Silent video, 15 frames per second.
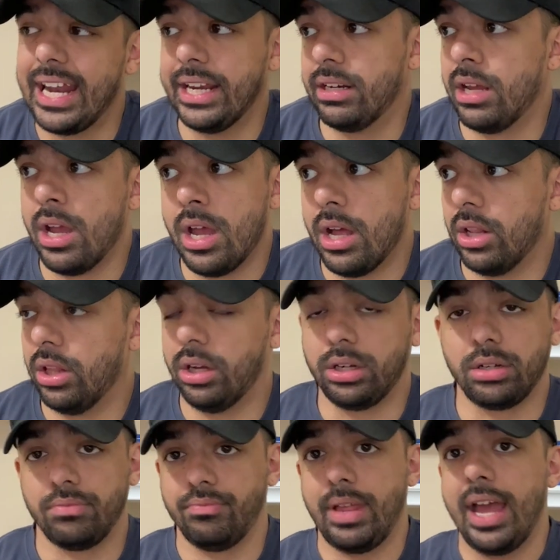And
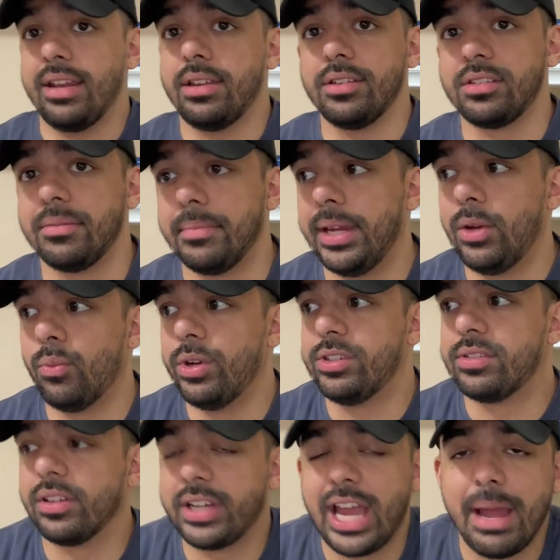look, that doesn't mean we
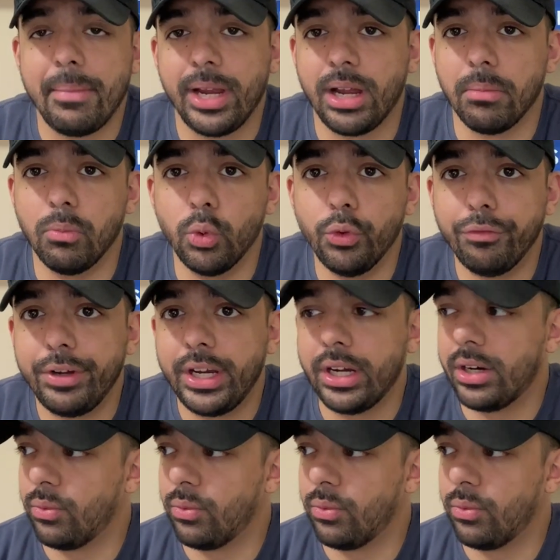still can't make a move here.